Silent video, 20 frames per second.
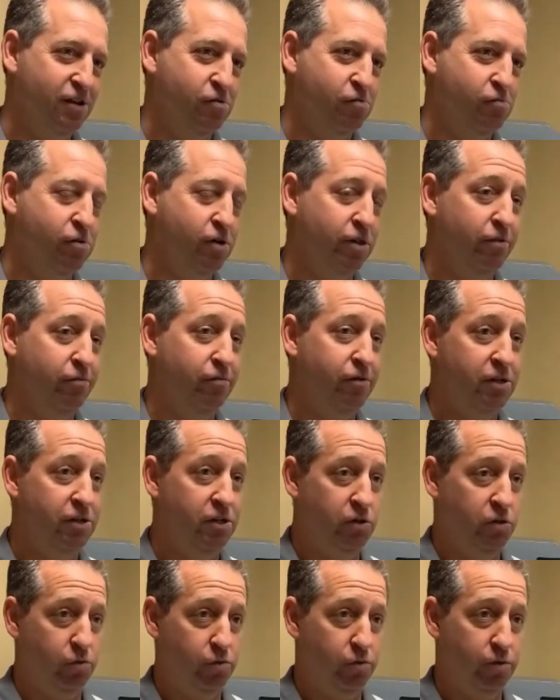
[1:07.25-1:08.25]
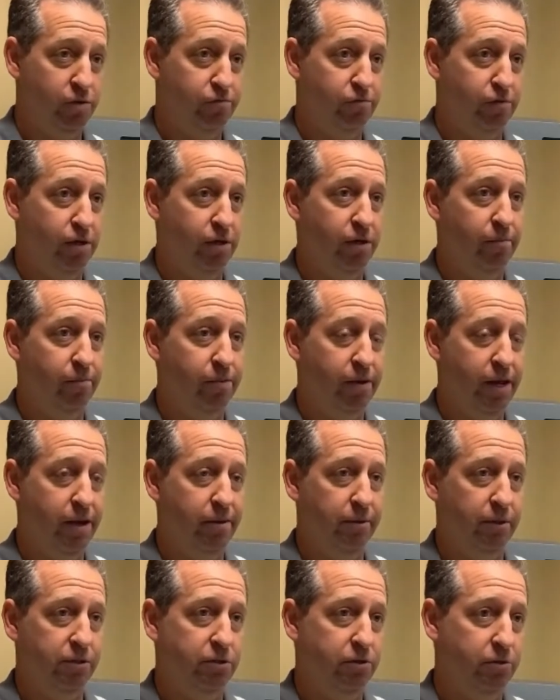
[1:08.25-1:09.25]
one of the reasons we've really been
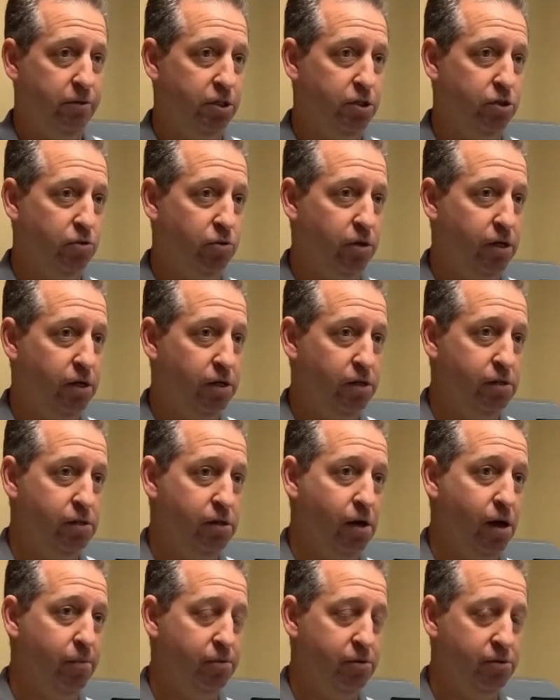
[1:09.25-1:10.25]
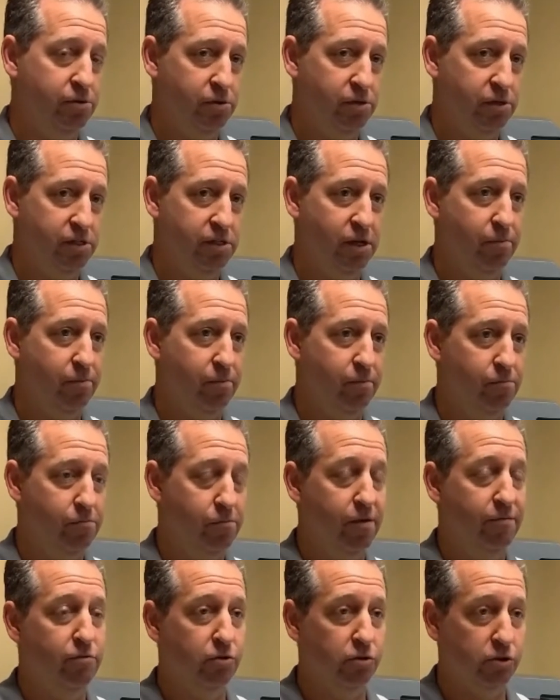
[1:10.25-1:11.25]
able to enjoy the opportunities that
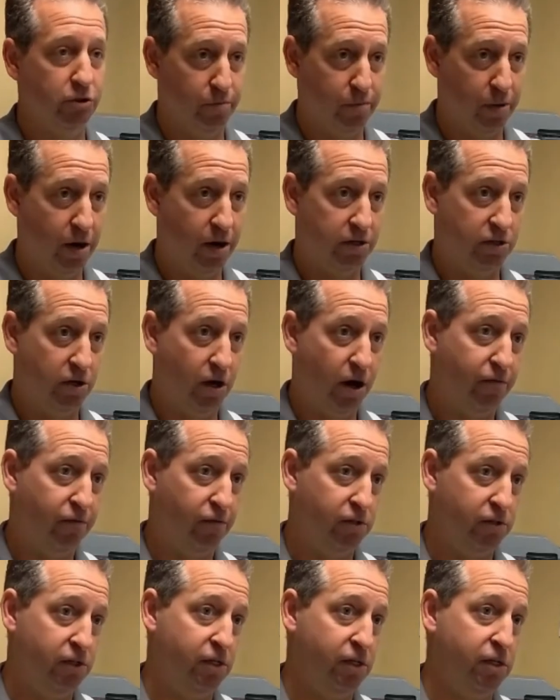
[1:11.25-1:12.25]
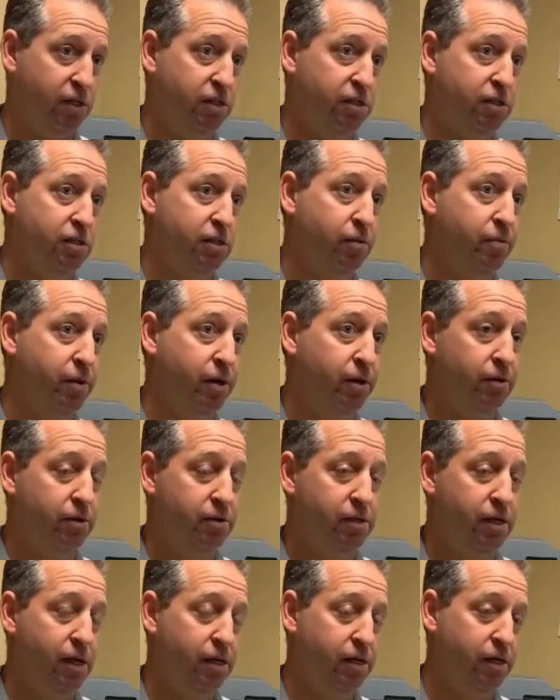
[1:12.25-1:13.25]
Revolution Parts offers is to be able
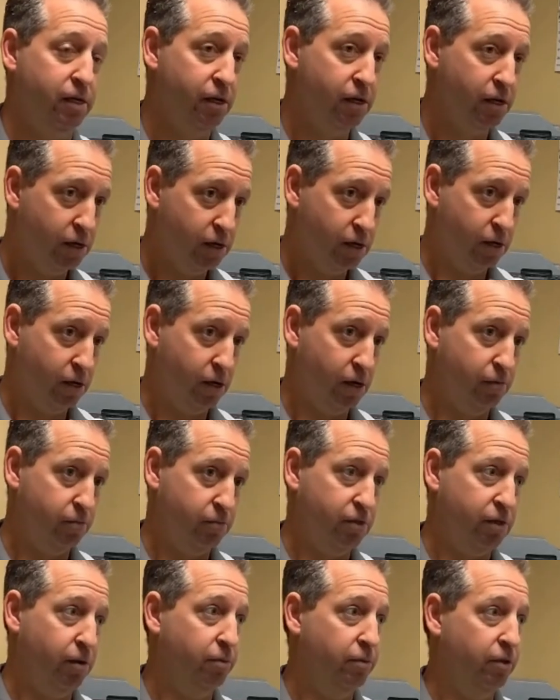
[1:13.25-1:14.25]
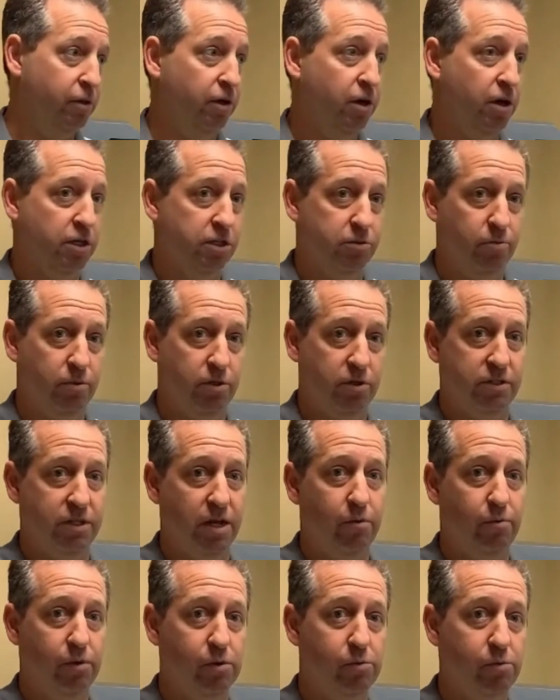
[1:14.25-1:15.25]
to take um, some of the customers
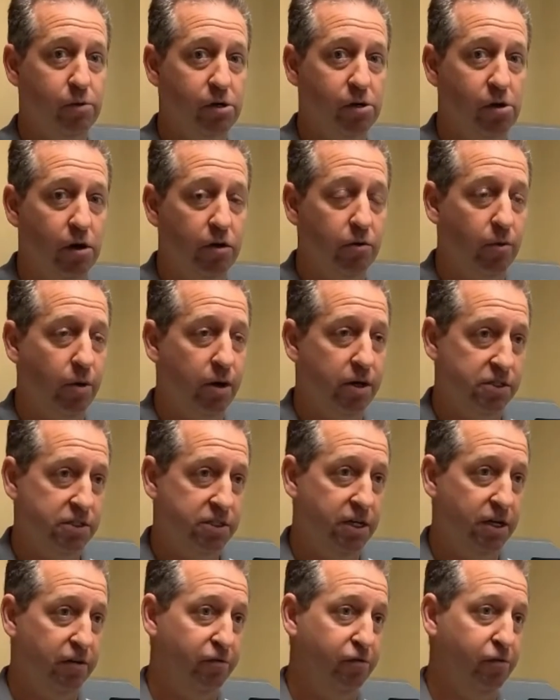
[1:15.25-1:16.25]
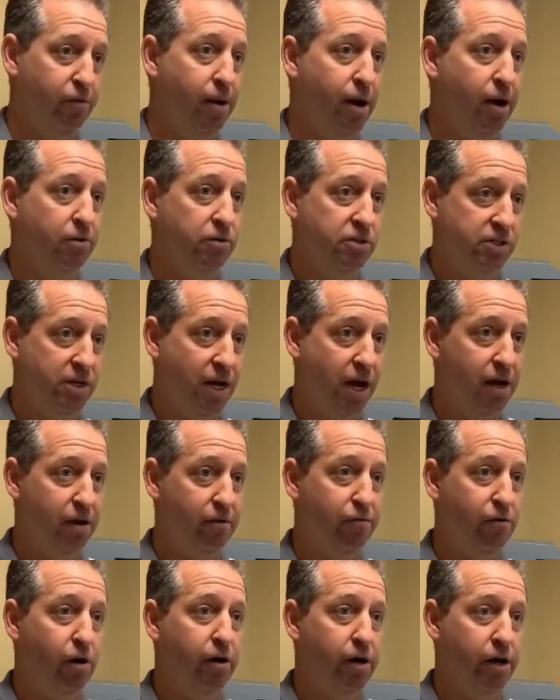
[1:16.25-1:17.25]
that we wouldn't otherwise see from outside
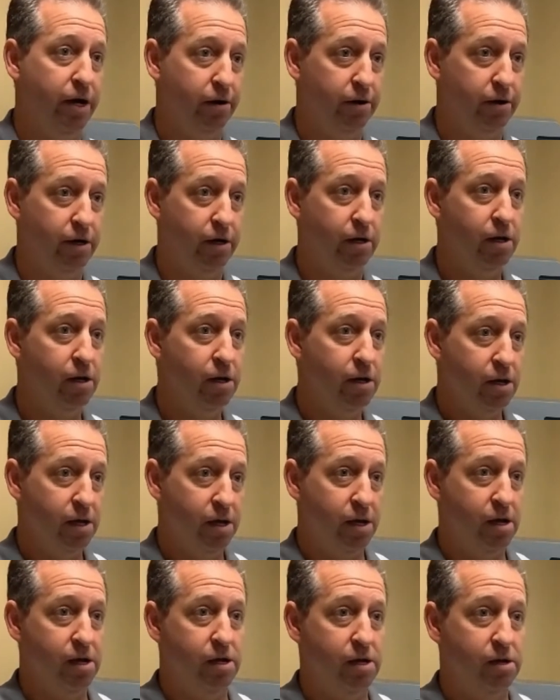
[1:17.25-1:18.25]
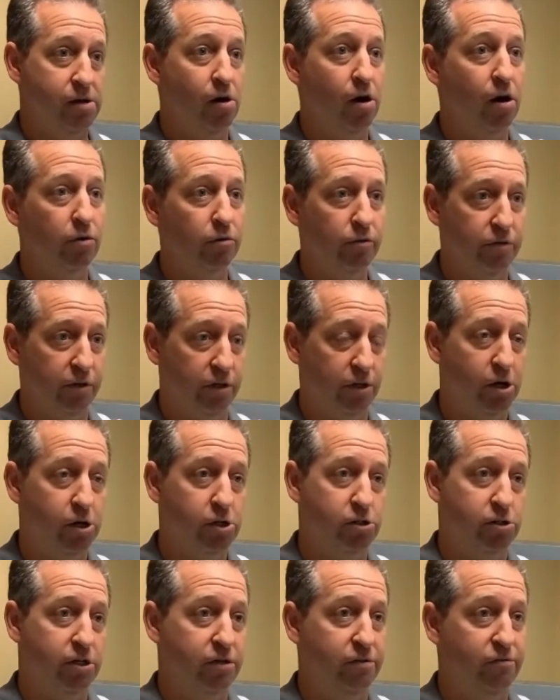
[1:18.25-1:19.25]
of our area and all over the
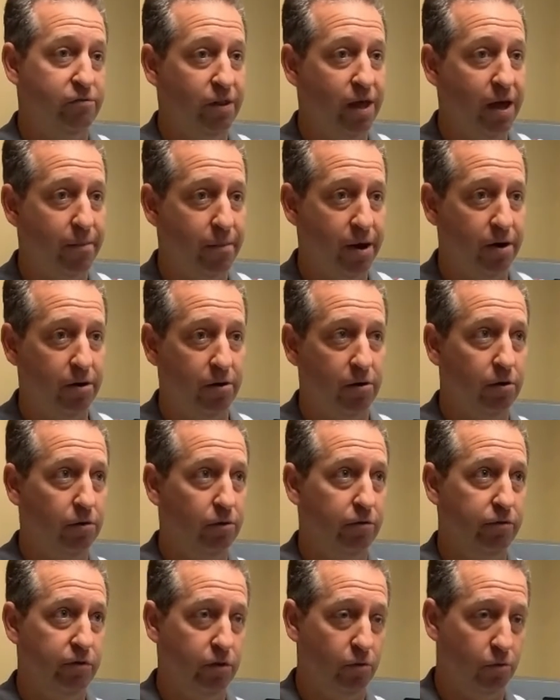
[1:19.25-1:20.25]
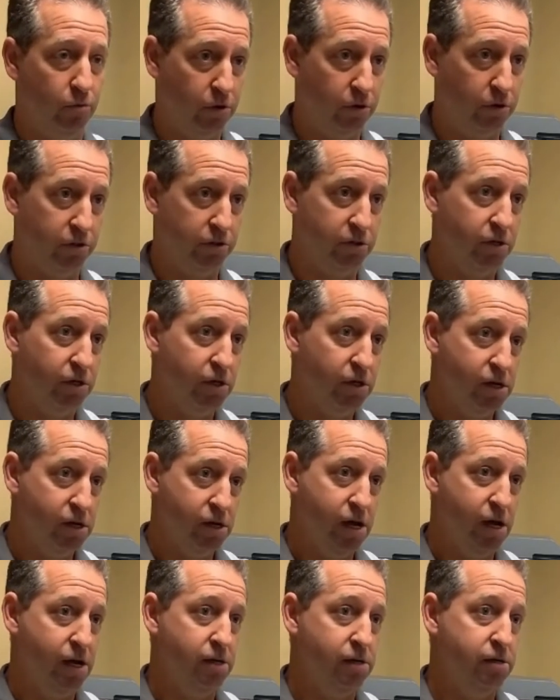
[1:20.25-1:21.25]
country and for that matter all over the world
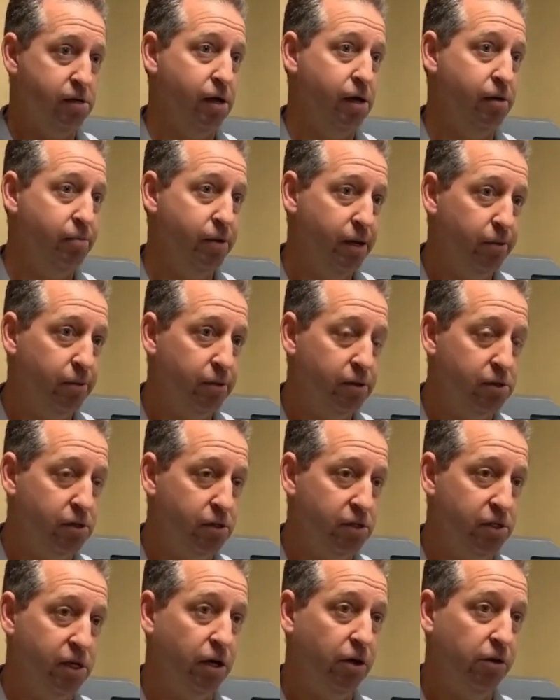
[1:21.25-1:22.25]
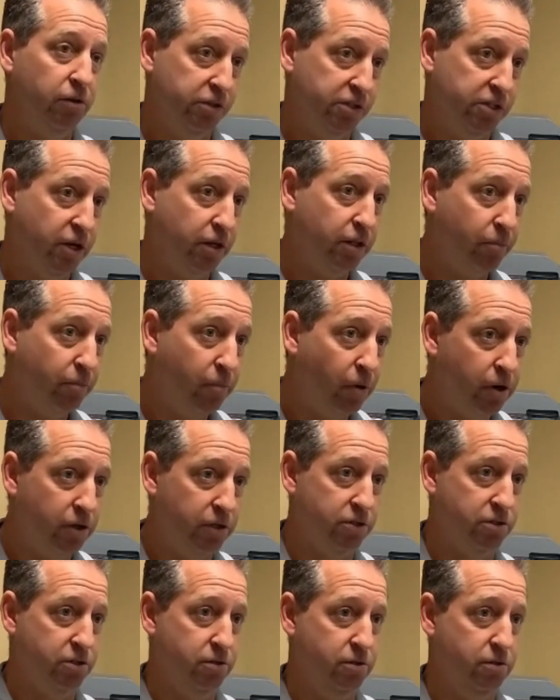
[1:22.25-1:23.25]
and, and be able to sell, sell them
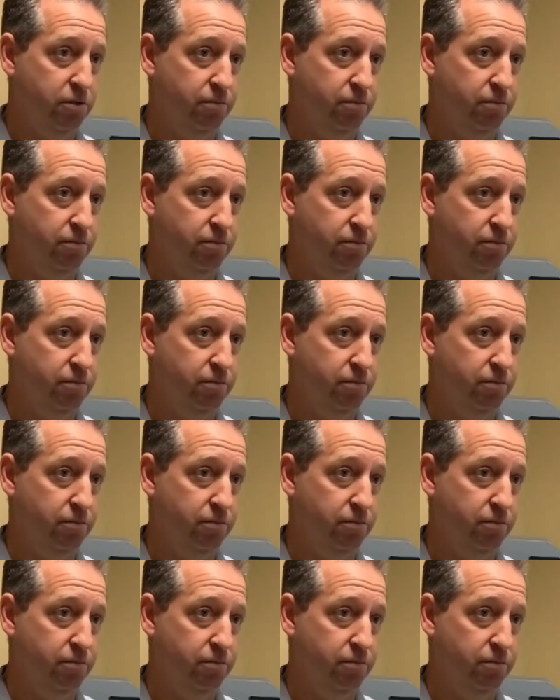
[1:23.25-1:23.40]
parts.